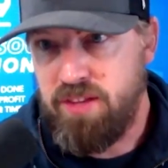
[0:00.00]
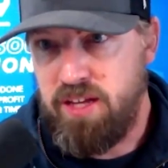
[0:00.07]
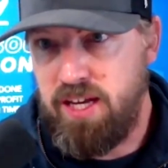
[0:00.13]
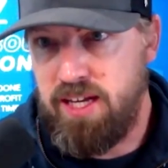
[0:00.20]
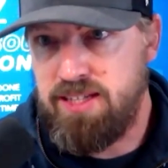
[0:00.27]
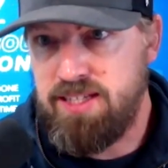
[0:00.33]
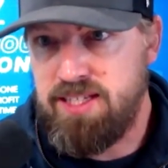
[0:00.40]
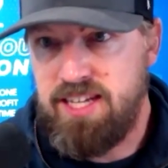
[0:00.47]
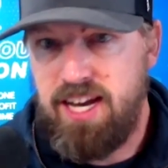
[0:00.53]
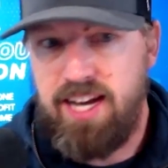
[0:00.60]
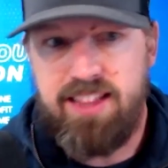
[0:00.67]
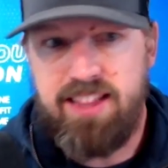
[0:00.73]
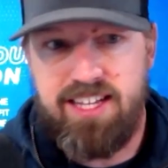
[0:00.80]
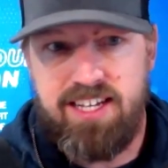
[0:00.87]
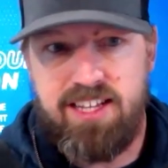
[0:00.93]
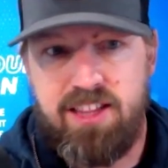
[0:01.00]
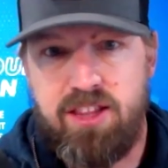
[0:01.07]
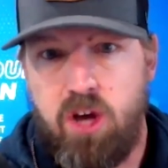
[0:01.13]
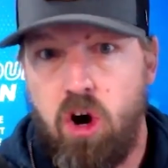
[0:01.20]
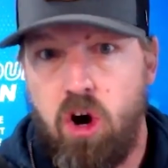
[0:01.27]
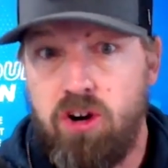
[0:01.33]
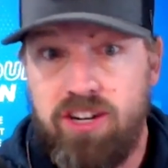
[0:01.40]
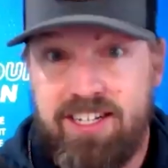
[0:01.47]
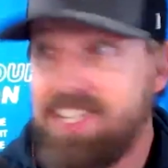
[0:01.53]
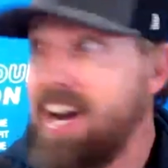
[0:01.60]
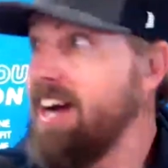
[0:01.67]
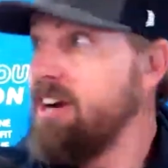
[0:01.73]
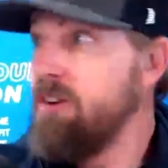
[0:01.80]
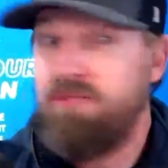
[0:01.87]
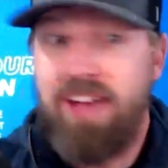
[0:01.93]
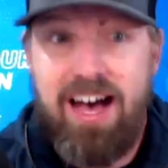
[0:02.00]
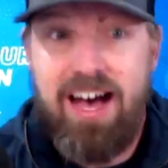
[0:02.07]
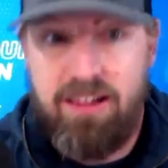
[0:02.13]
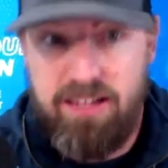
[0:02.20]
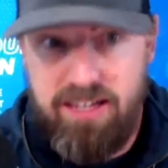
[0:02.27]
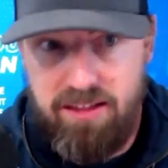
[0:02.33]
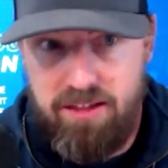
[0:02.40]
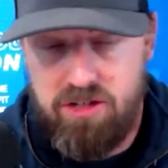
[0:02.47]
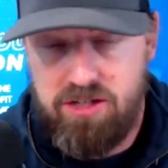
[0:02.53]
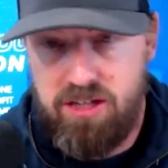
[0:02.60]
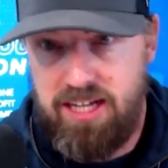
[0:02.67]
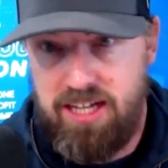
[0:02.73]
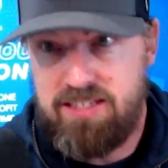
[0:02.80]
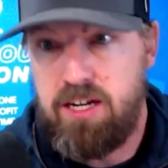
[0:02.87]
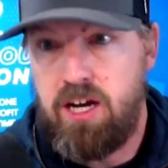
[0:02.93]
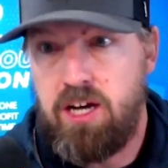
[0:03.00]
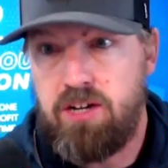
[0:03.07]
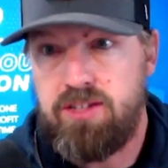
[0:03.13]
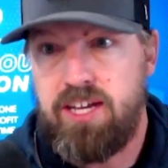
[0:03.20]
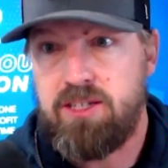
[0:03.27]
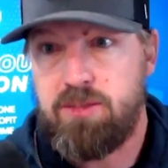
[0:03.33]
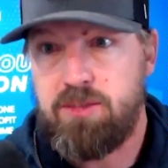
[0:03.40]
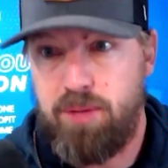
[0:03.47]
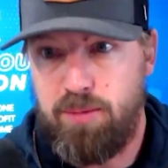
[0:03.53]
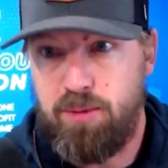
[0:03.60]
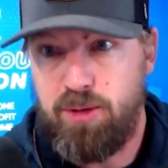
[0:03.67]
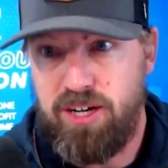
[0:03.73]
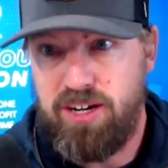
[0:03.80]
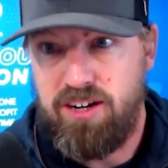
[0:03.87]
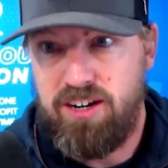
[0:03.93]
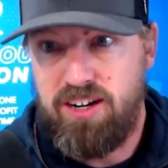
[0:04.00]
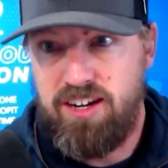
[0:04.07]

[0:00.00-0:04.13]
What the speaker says: Inside our entire valley, there's less than 100,000 people here.